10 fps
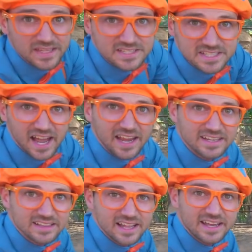It's
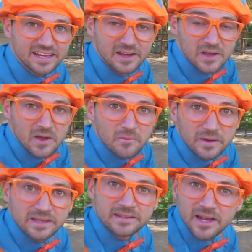kinda like
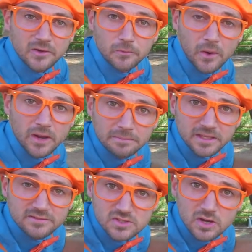when a grown-up
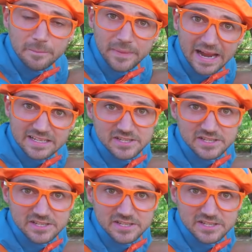gives you a back